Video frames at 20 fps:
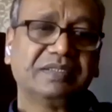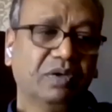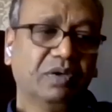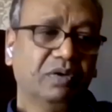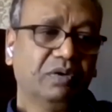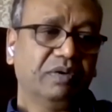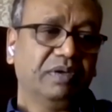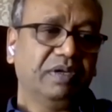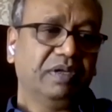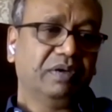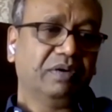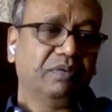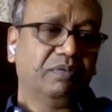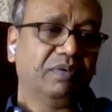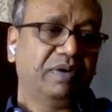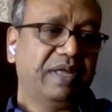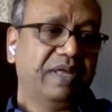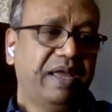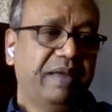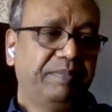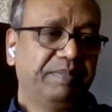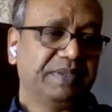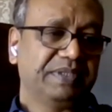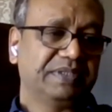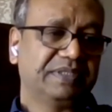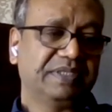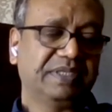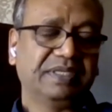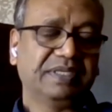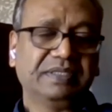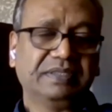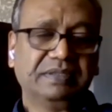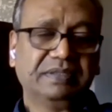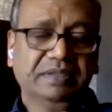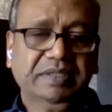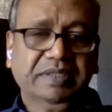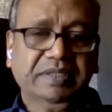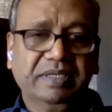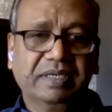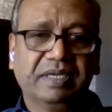so, you know, what happens
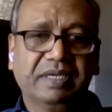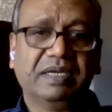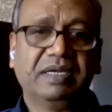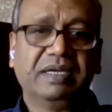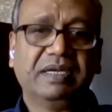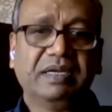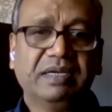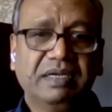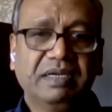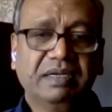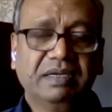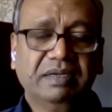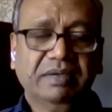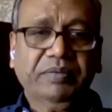is uh,